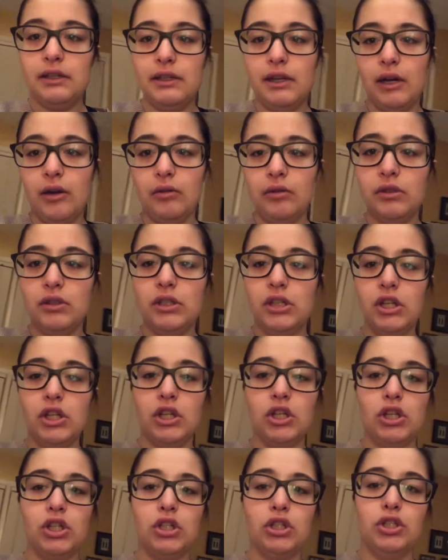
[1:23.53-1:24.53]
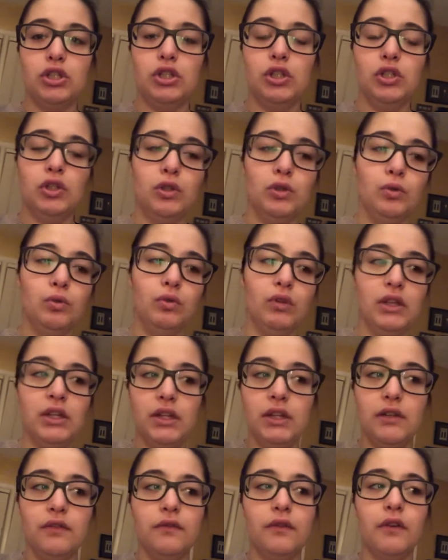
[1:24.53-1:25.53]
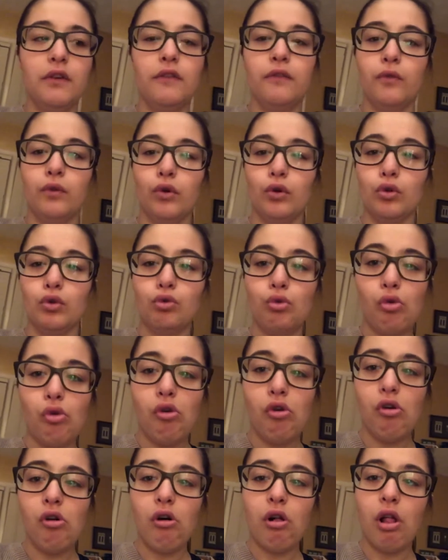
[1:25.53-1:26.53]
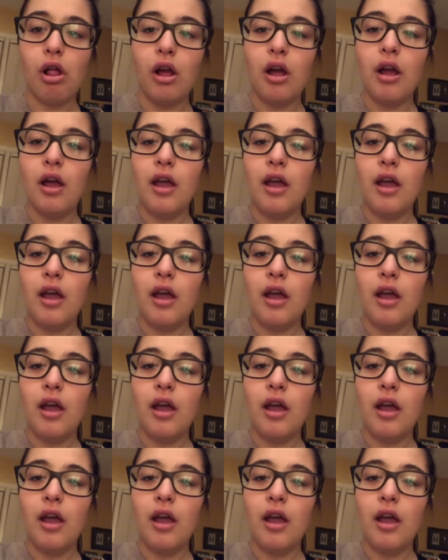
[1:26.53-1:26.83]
downstairs to leave for school,